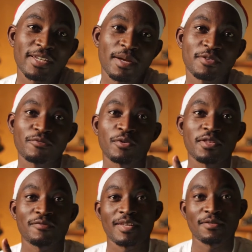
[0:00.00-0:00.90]
to capture for
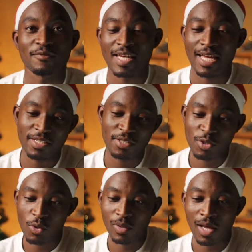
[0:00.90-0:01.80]
the festive challenge.
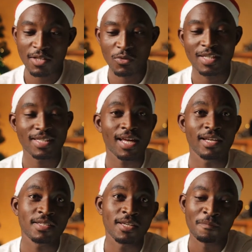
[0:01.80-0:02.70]
So last week's
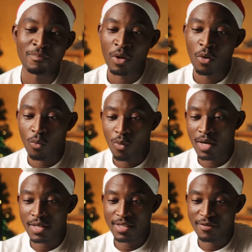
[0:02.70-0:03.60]
challenge
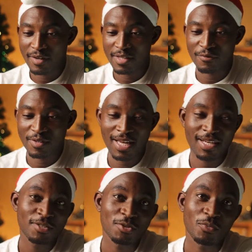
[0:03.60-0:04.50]
was the festive
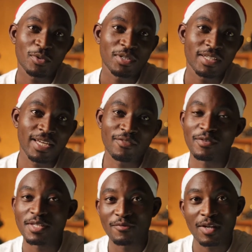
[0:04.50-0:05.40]
challenge, so we're looking at
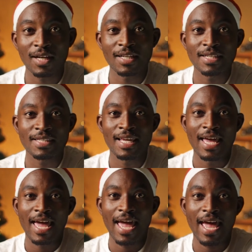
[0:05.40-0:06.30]
festive colors,
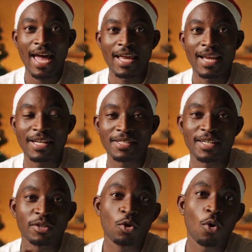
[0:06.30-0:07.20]
and I
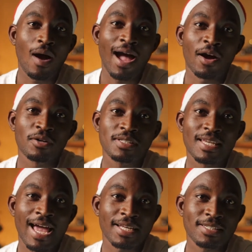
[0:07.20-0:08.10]
did go out
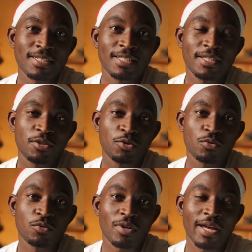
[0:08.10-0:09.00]
actually
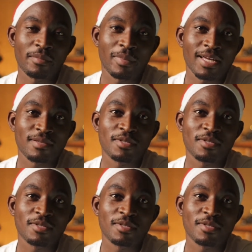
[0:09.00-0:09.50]
to try and buy some